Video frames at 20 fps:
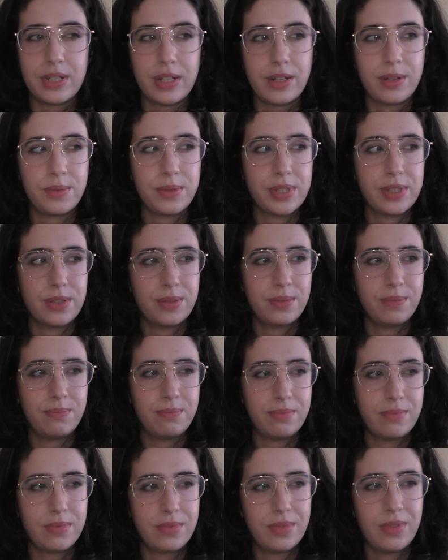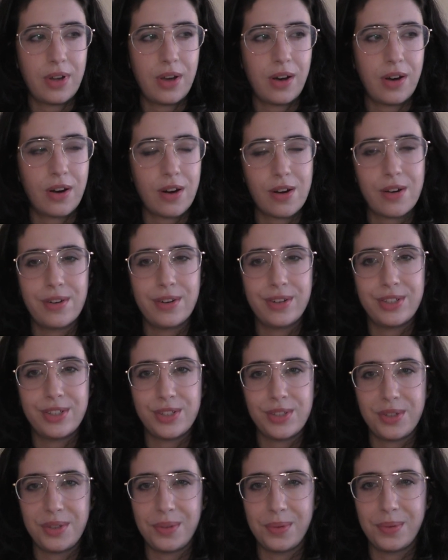and it was so hard
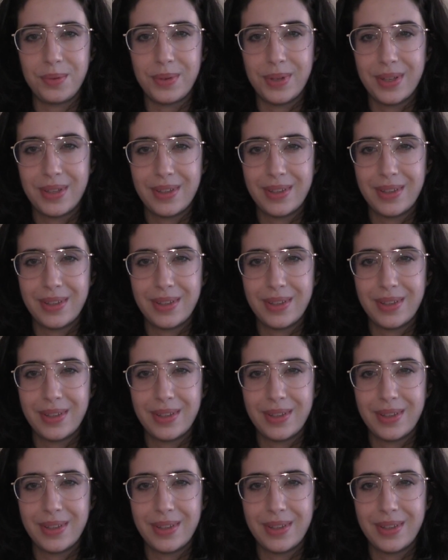to